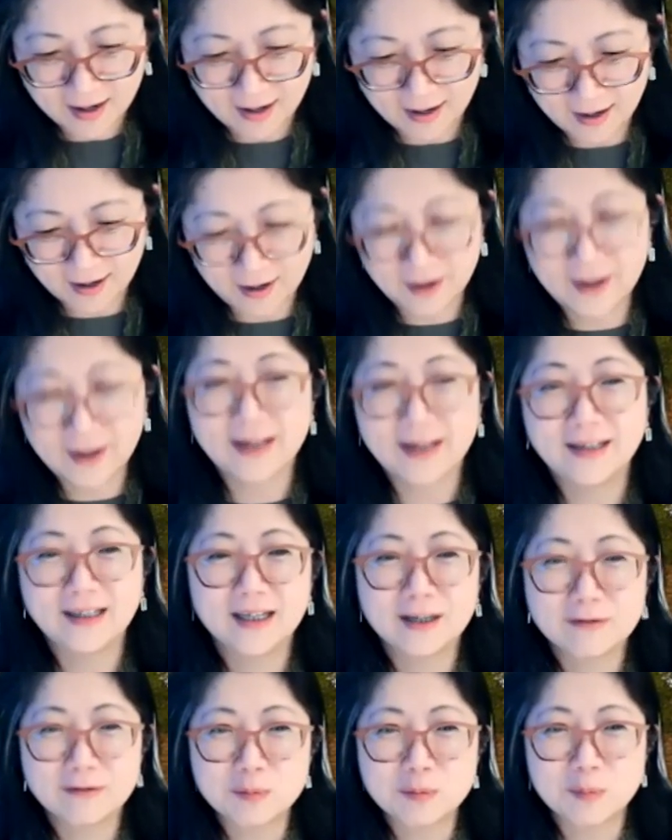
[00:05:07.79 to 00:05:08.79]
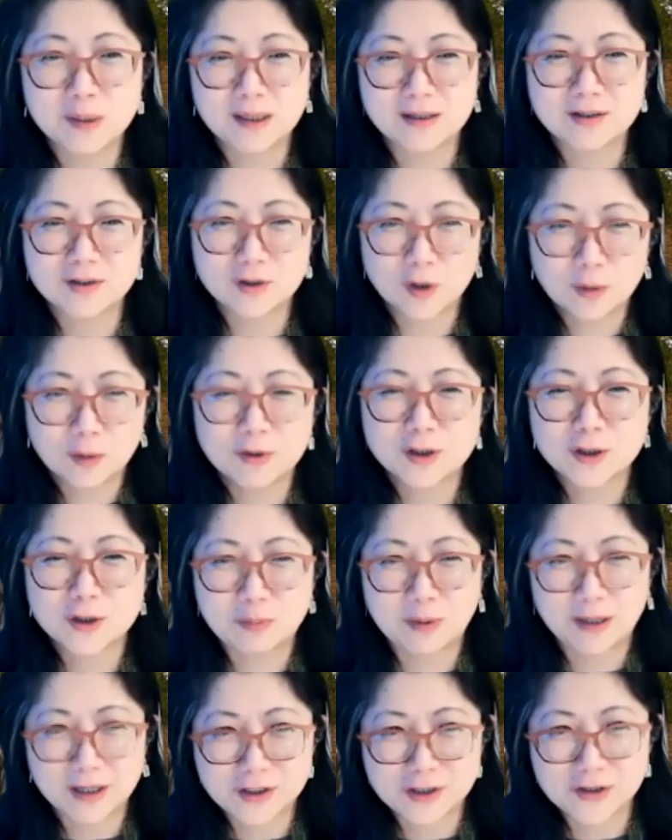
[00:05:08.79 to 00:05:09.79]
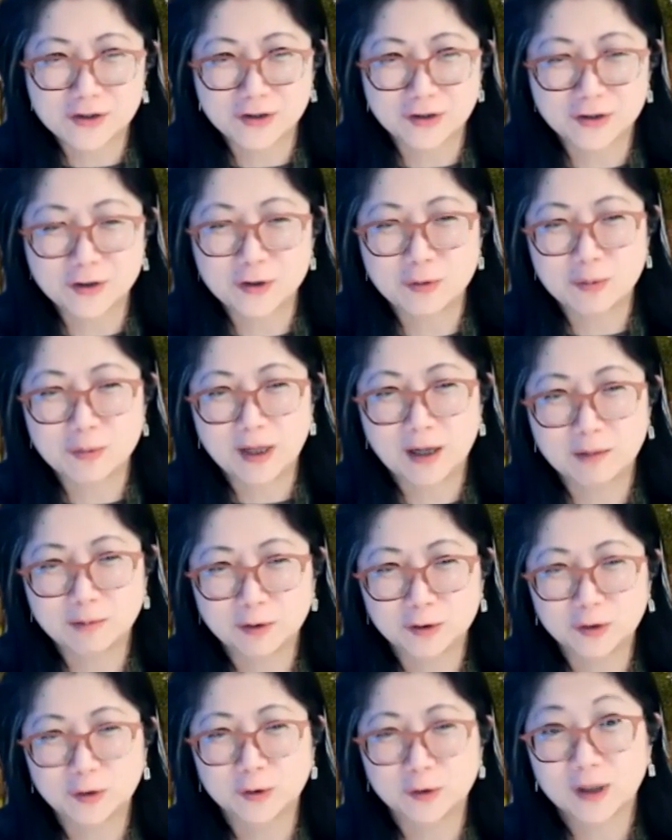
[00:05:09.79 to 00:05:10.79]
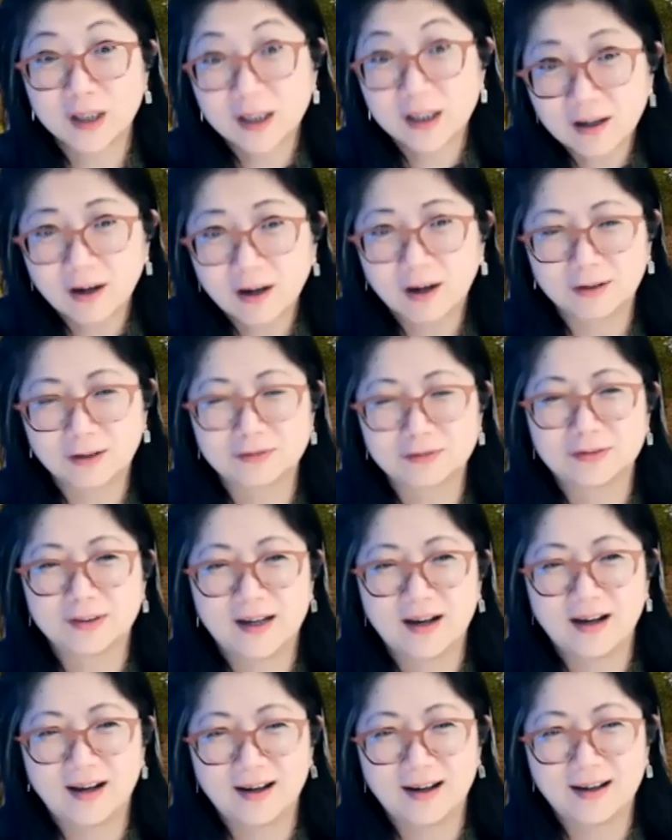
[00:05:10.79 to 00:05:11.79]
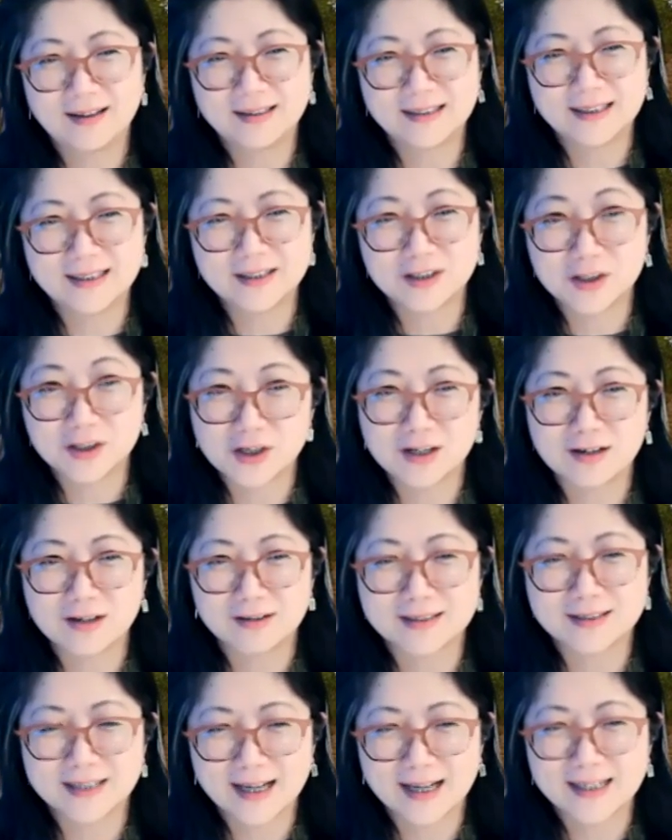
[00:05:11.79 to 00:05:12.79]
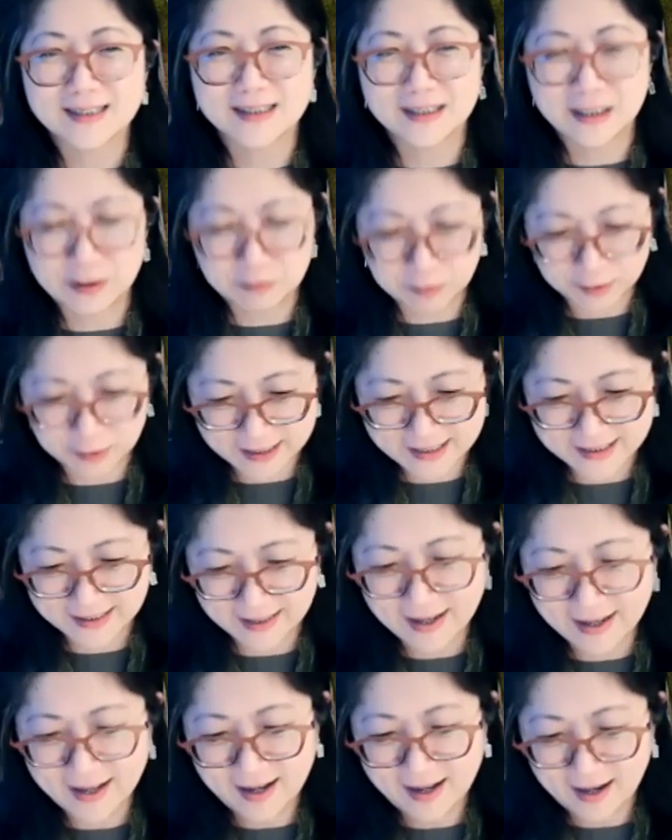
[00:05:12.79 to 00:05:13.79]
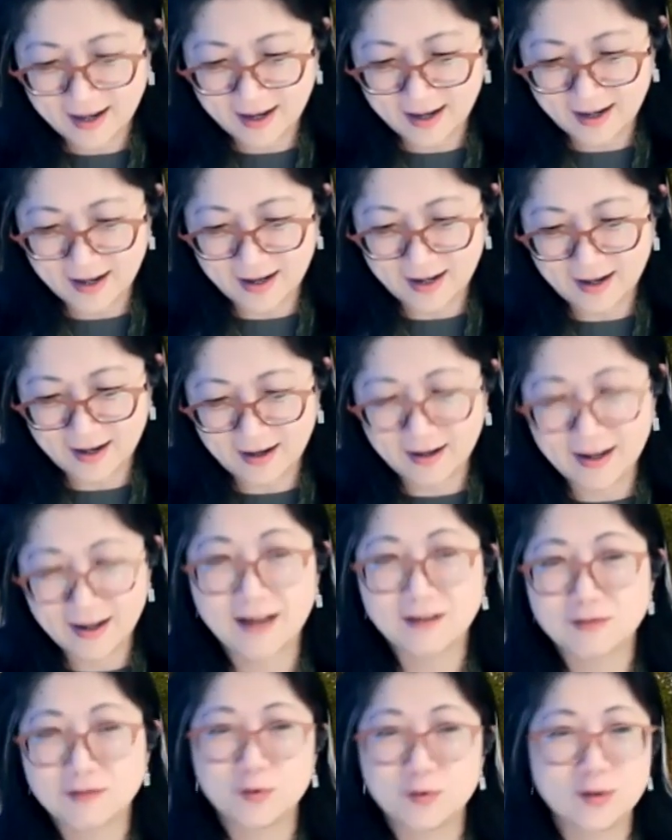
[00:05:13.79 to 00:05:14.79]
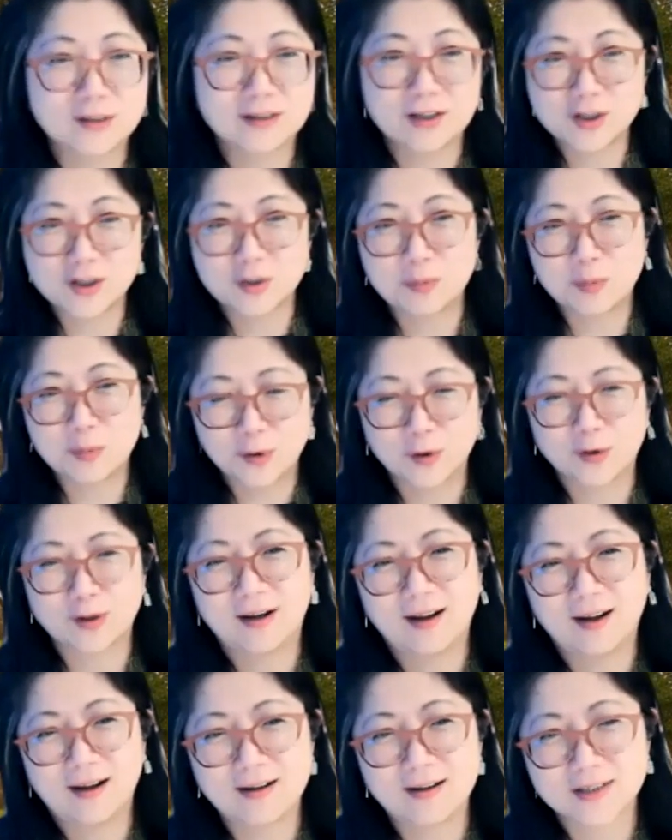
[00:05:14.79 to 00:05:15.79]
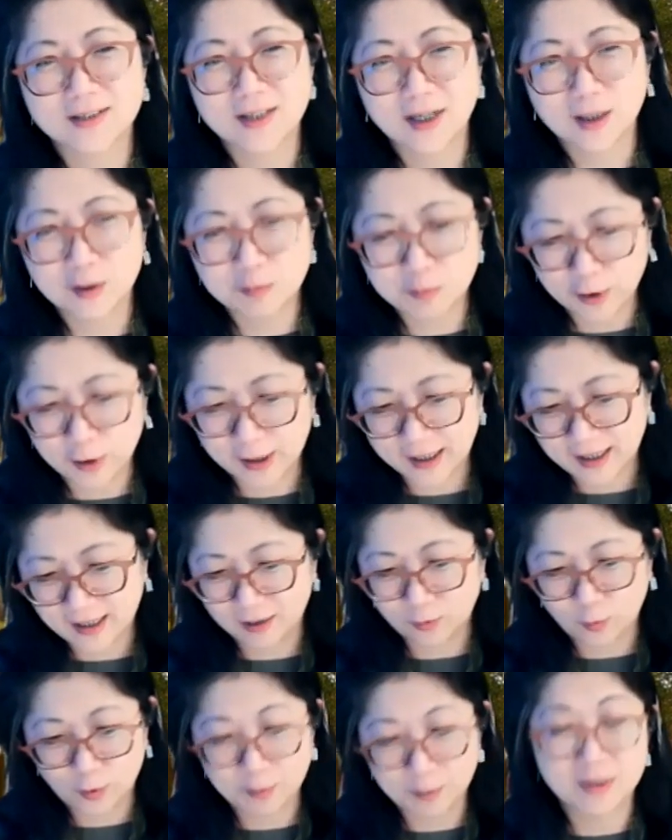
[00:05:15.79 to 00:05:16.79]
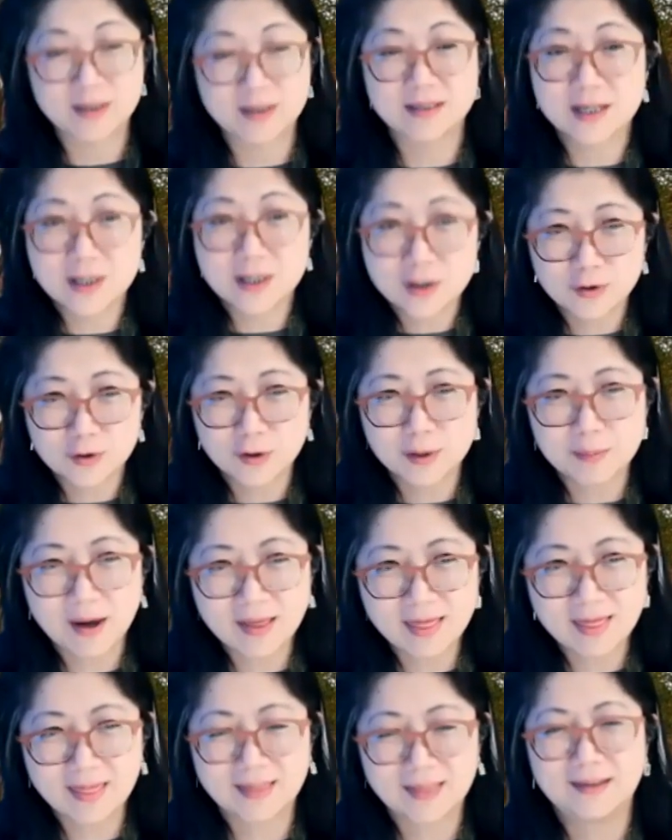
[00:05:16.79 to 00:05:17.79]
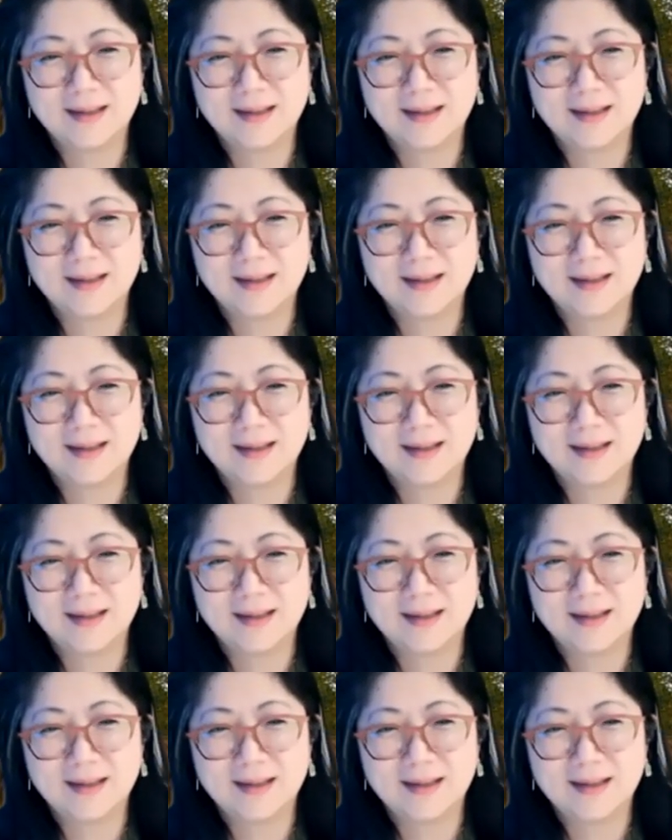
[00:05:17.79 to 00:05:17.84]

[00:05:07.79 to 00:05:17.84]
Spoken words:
And it gives me so much pleasure to be able to kick off this year's Ex Libris and with such a book celebrating Women's History Month,